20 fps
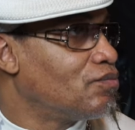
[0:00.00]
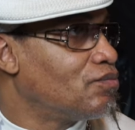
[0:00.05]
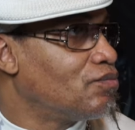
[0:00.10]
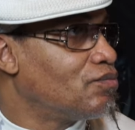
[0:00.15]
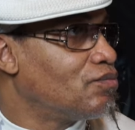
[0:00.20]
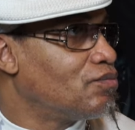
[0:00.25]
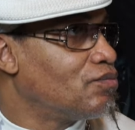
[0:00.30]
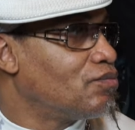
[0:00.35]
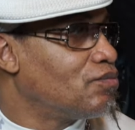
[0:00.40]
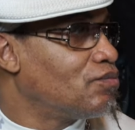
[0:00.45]

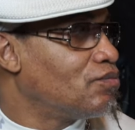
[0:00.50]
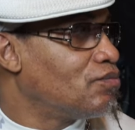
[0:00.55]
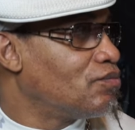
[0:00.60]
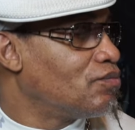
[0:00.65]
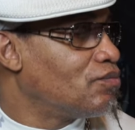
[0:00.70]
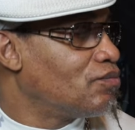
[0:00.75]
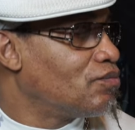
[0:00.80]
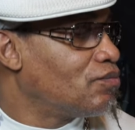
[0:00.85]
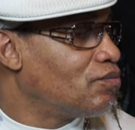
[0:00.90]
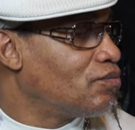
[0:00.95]

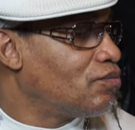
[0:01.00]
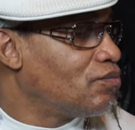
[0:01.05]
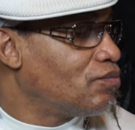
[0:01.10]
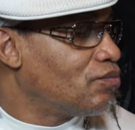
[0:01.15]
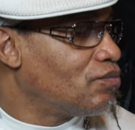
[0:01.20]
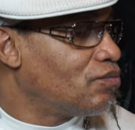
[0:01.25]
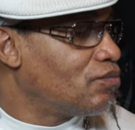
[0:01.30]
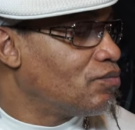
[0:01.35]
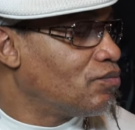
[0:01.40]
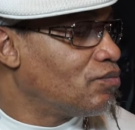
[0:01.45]

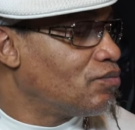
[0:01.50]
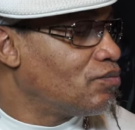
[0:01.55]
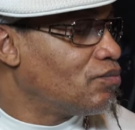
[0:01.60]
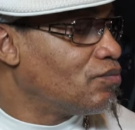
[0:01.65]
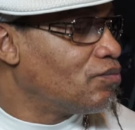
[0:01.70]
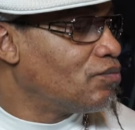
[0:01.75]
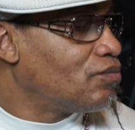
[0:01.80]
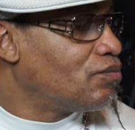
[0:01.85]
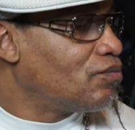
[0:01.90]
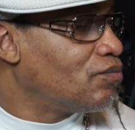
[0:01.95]

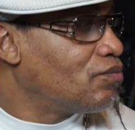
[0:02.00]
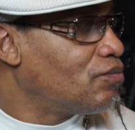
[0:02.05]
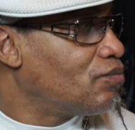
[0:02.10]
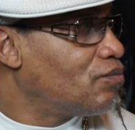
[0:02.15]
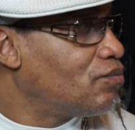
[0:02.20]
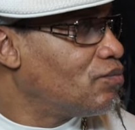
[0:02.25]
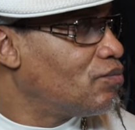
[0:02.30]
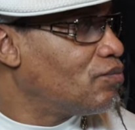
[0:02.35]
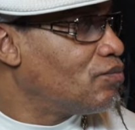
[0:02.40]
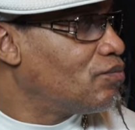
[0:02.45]

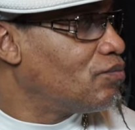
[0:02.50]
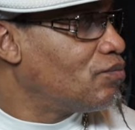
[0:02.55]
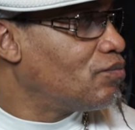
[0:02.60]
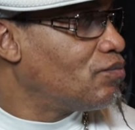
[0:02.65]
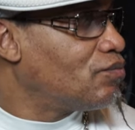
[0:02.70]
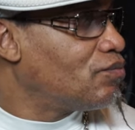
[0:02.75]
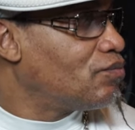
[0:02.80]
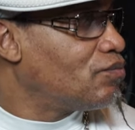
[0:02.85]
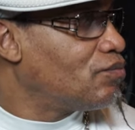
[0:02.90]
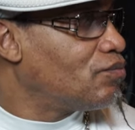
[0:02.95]

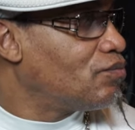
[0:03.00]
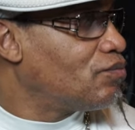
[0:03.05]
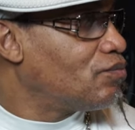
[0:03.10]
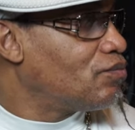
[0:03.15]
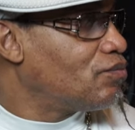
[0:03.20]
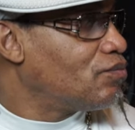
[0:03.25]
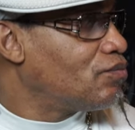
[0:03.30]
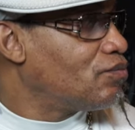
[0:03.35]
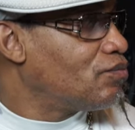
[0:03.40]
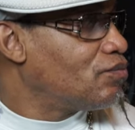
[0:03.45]

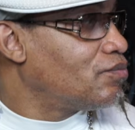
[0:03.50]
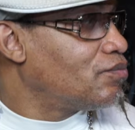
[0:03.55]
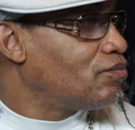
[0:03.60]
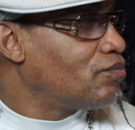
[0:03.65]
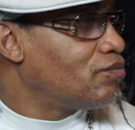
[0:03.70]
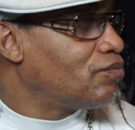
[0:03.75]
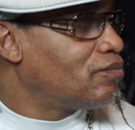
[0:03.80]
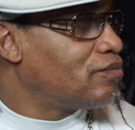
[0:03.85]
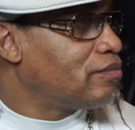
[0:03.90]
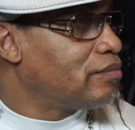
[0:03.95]

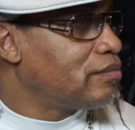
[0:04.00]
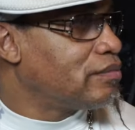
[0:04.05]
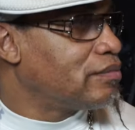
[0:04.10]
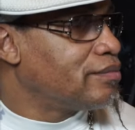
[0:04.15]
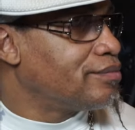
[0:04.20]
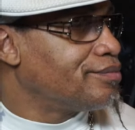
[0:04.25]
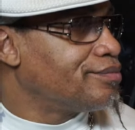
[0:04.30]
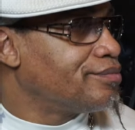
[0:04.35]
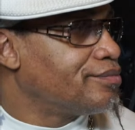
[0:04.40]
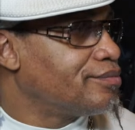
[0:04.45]

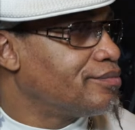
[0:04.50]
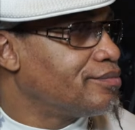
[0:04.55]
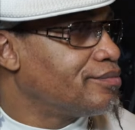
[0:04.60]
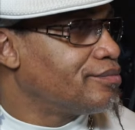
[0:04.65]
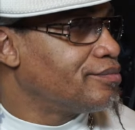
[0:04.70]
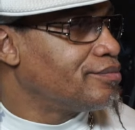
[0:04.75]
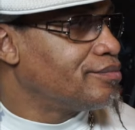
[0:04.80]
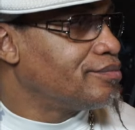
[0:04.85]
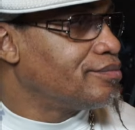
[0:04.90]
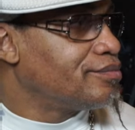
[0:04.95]

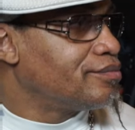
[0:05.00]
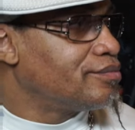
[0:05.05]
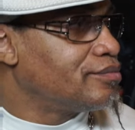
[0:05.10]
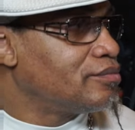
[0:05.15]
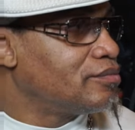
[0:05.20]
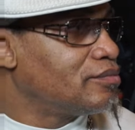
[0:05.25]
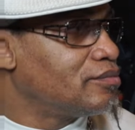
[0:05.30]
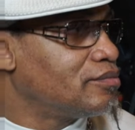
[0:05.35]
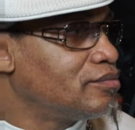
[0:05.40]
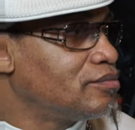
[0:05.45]

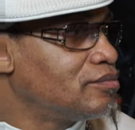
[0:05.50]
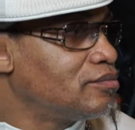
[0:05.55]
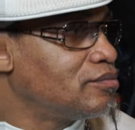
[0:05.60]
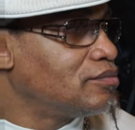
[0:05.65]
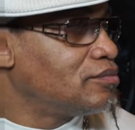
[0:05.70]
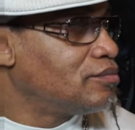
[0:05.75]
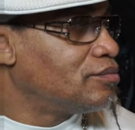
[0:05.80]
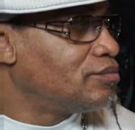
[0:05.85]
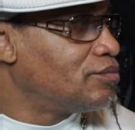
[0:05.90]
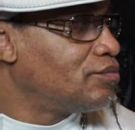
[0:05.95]

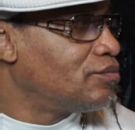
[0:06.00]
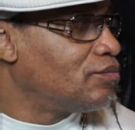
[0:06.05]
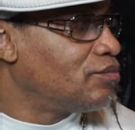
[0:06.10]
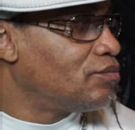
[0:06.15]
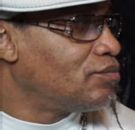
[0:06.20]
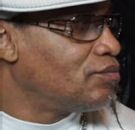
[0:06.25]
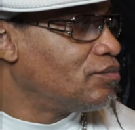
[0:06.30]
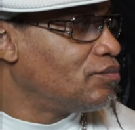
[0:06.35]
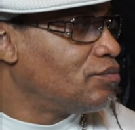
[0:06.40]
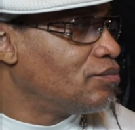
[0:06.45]

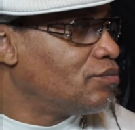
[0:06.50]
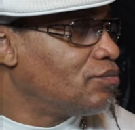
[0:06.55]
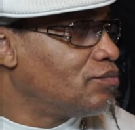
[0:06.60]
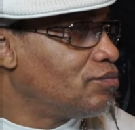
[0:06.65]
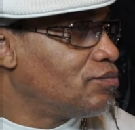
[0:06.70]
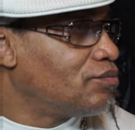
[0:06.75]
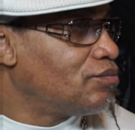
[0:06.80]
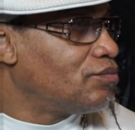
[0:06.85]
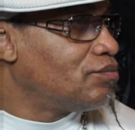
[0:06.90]
This person isn't speaking.